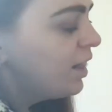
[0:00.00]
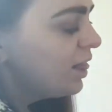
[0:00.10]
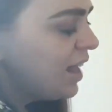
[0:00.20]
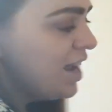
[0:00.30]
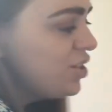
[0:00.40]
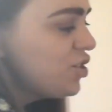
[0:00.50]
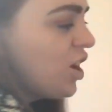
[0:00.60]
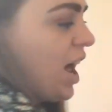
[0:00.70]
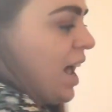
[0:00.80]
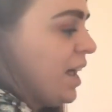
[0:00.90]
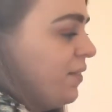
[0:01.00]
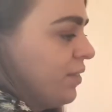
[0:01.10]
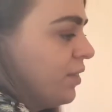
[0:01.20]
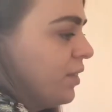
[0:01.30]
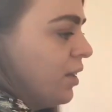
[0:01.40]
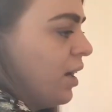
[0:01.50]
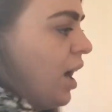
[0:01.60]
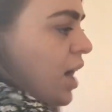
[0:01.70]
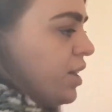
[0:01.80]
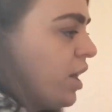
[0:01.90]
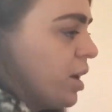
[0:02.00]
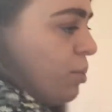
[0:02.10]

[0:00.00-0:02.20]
Let's try another